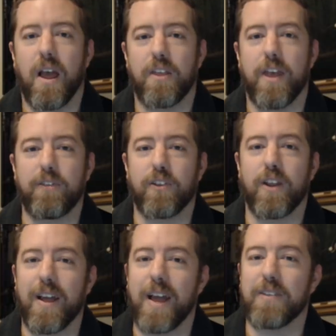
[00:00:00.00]
Thankfully,
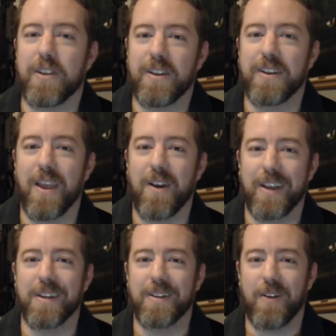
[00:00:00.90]
I don't have to go
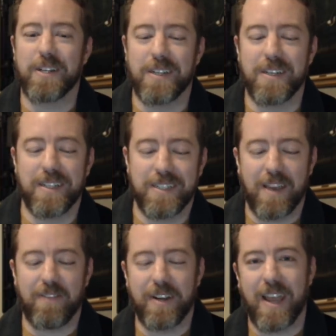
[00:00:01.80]
into Washington
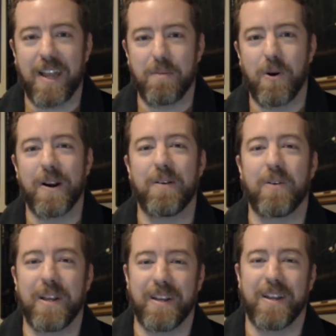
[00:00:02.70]
D.C. every day
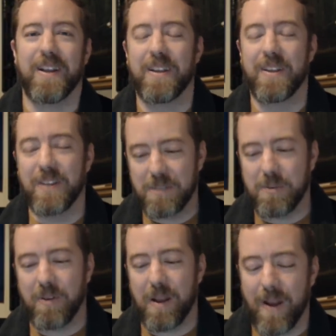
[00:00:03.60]
anymore. Used to
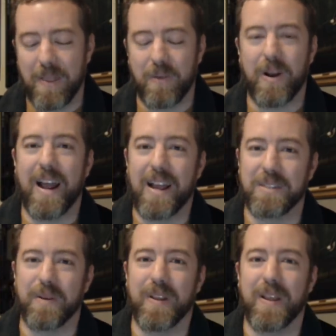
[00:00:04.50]
be right behind the White
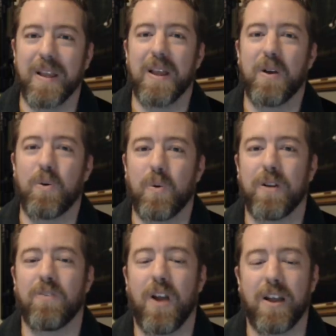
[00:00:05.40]
House, but
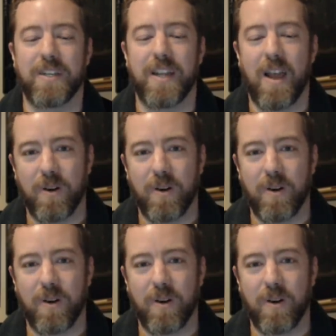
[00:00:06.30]
we're in Roslyn now.